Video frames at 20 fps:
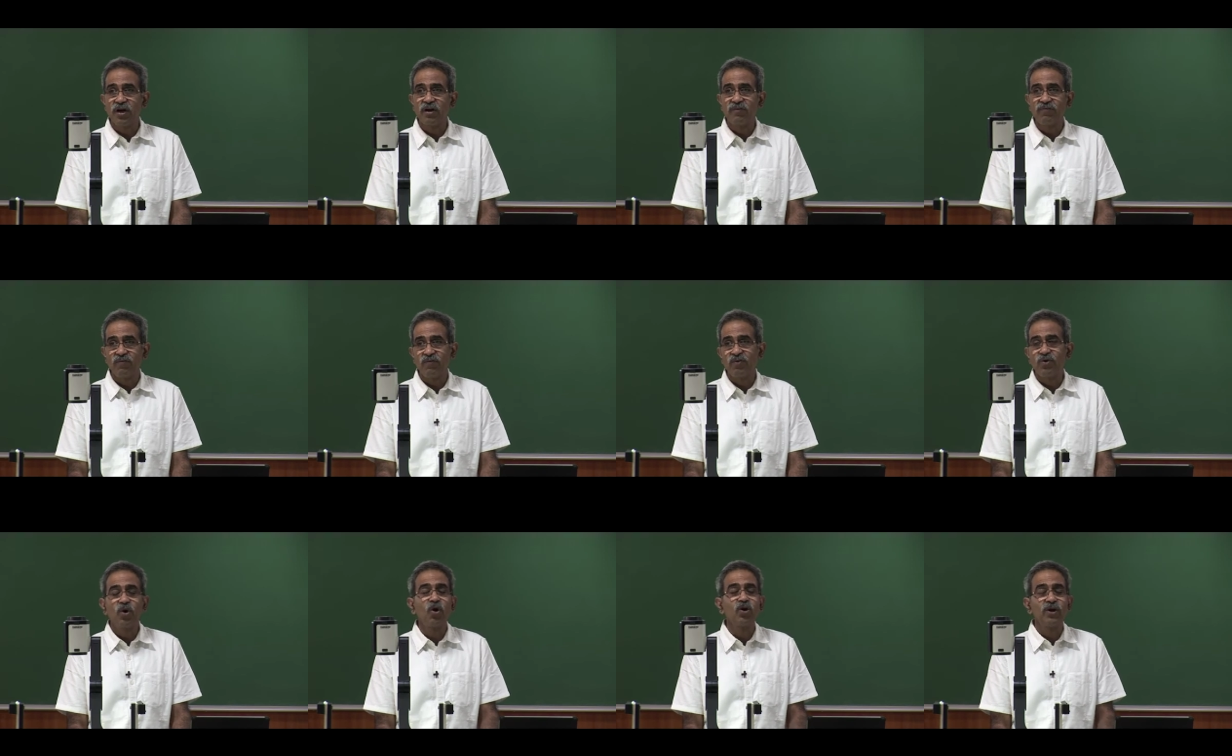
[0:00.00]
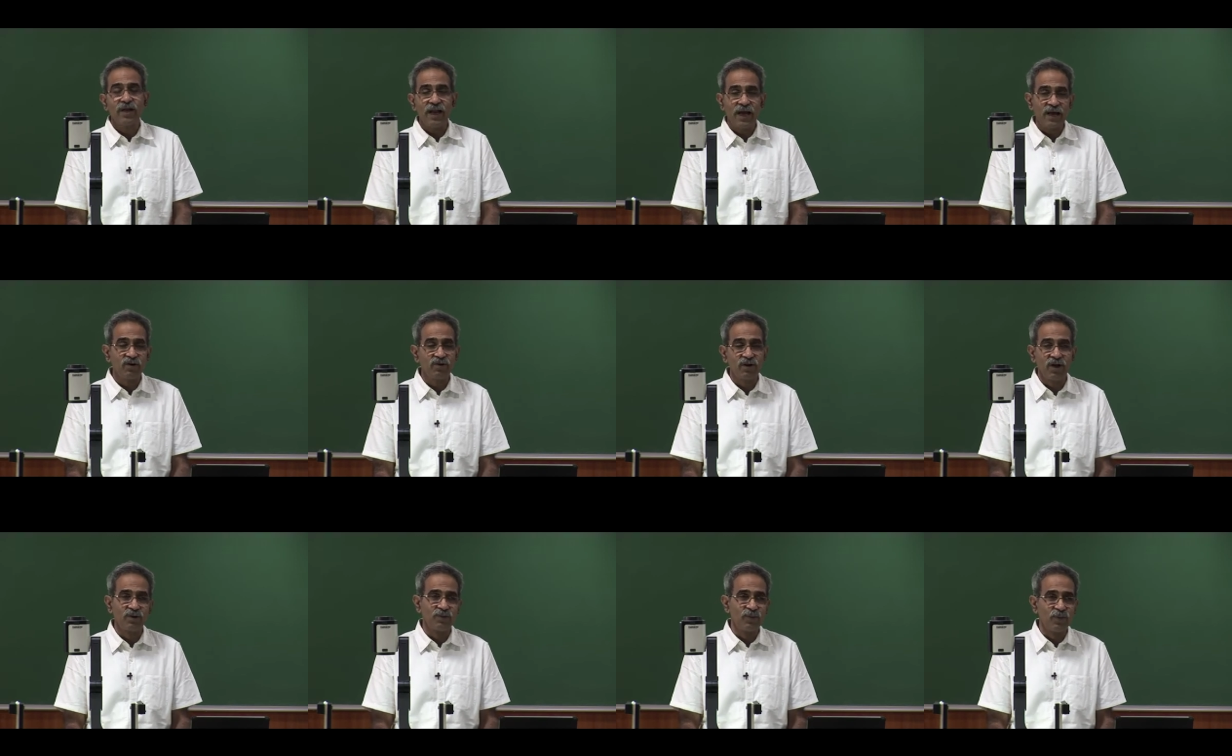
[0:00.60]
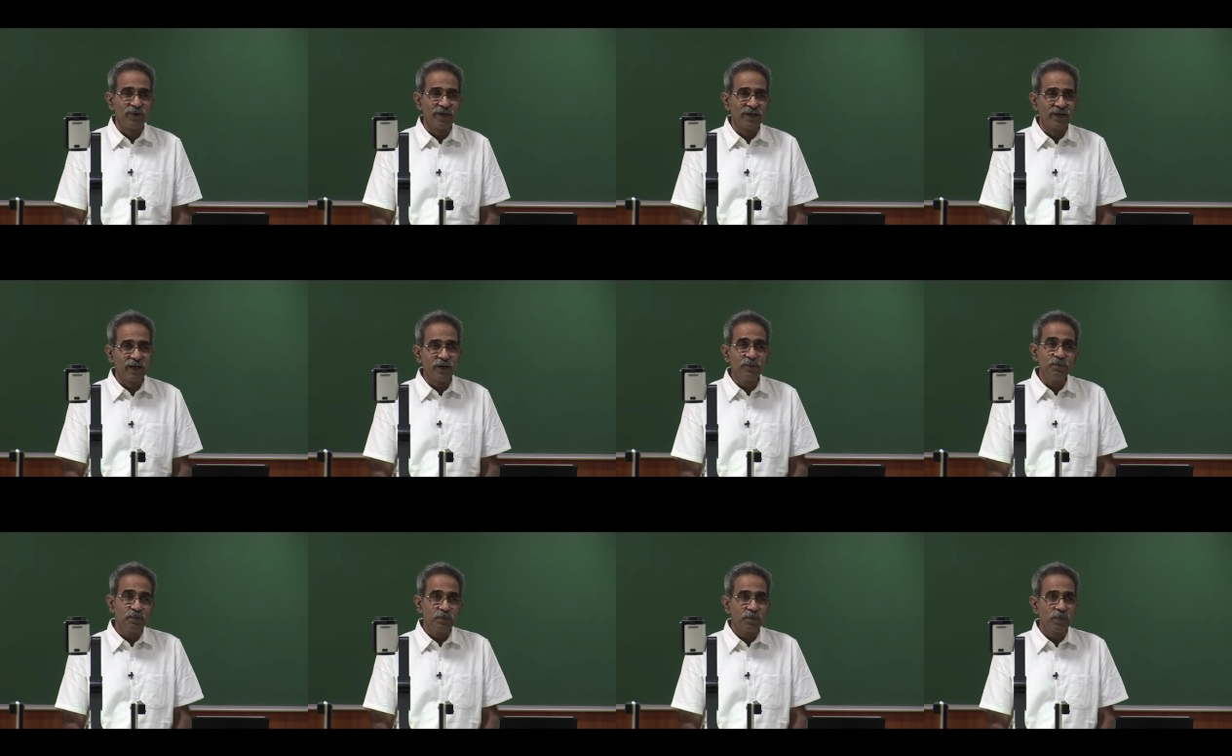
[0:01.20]
of total angular
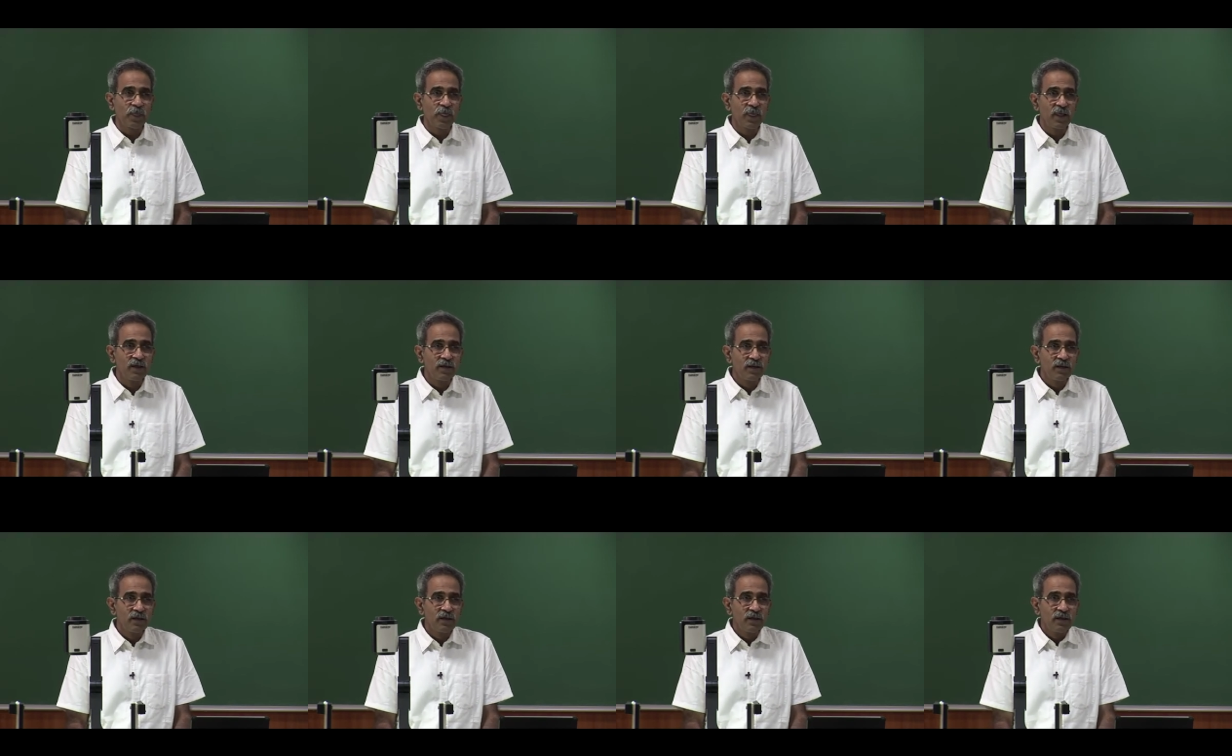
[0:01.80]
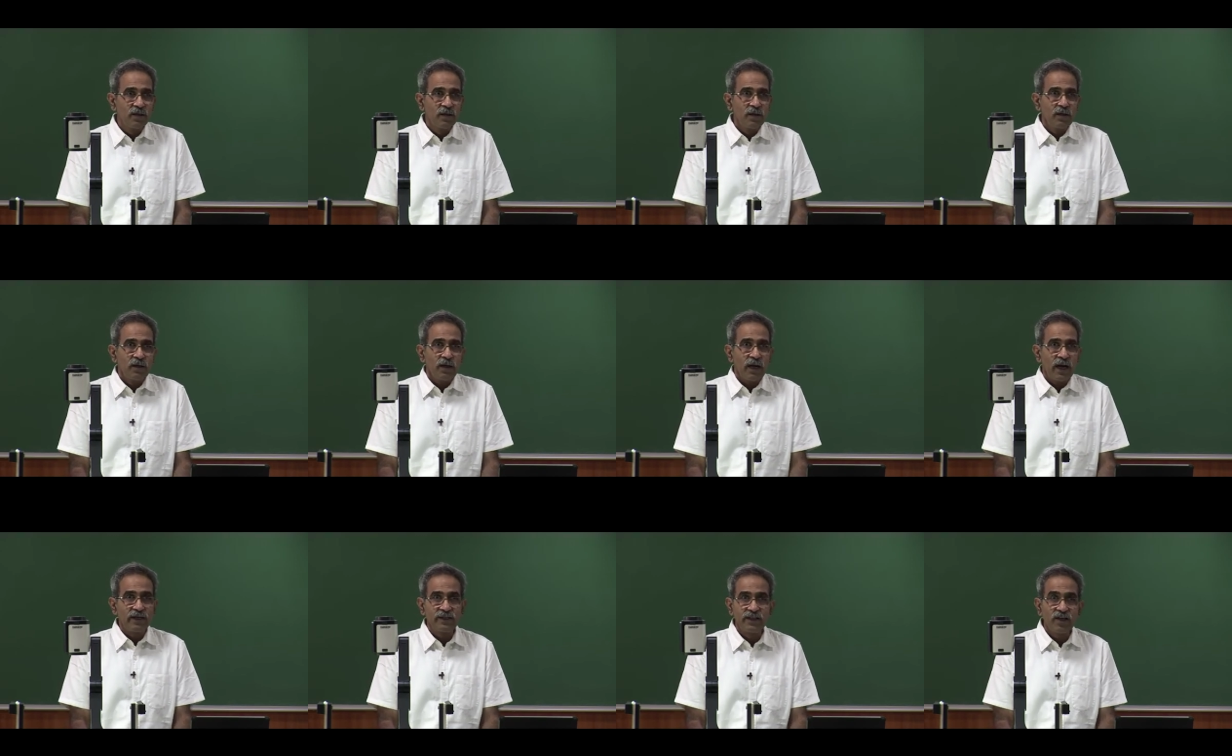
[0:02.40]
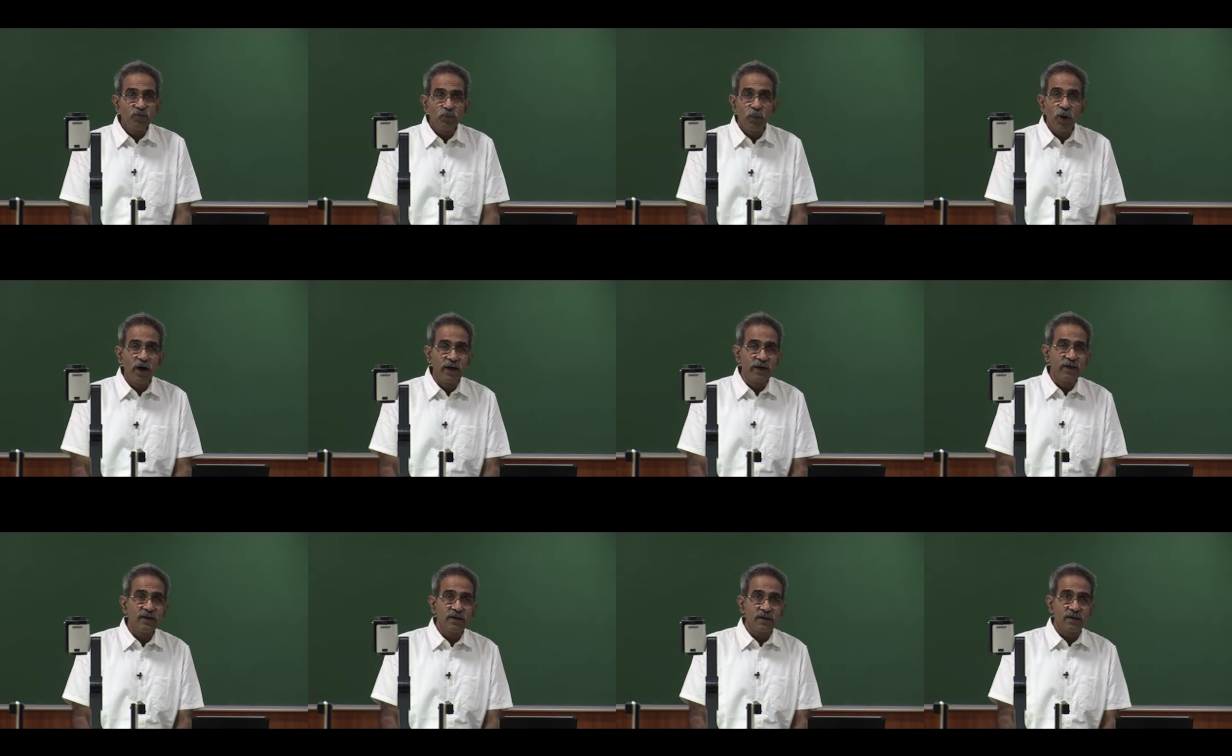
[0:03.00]
momentum. At this
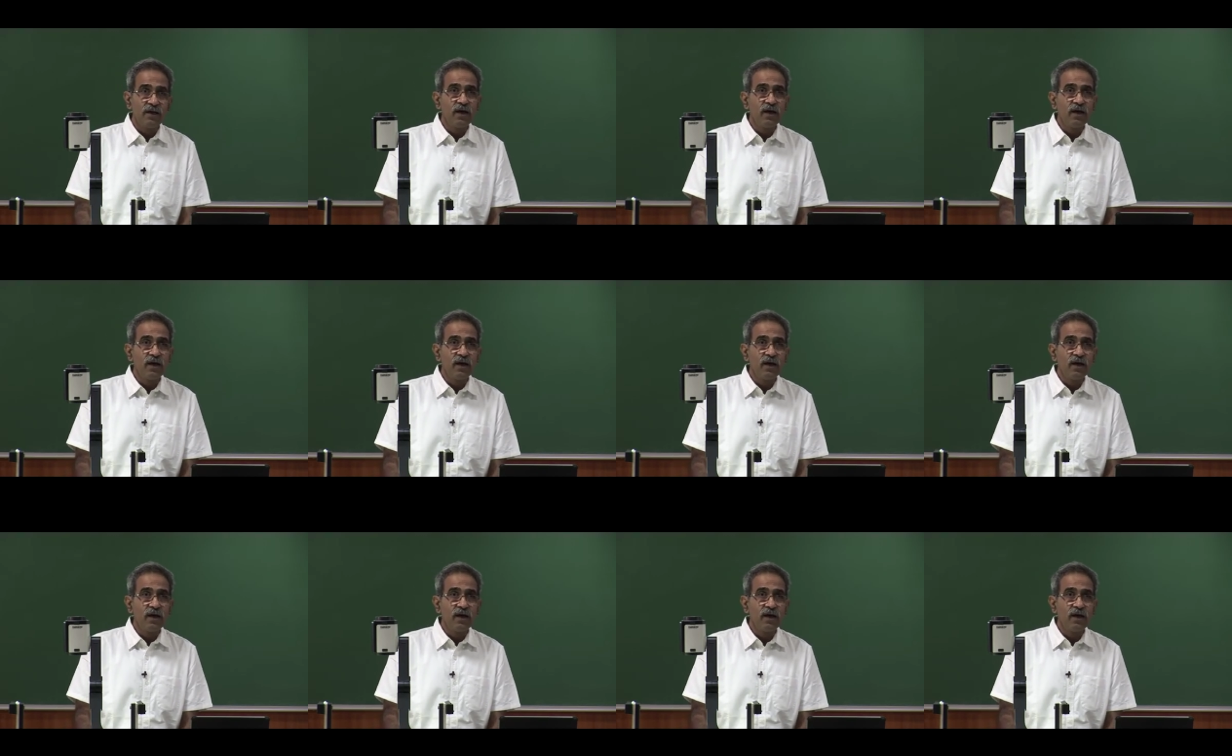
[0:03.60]
point,